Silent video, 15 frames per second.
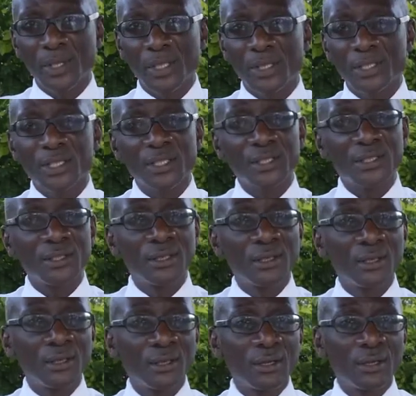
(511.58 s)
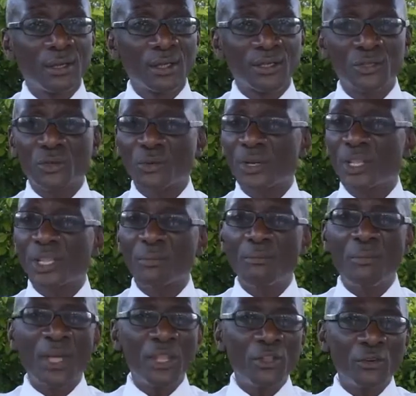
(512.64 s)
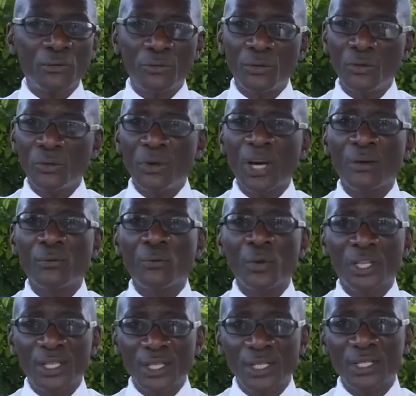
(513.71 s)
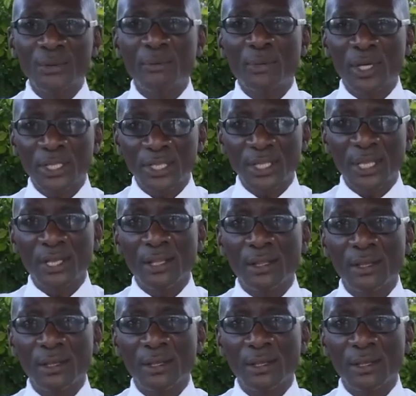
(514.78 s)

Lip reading: This is a story that many of you have witnessed personally.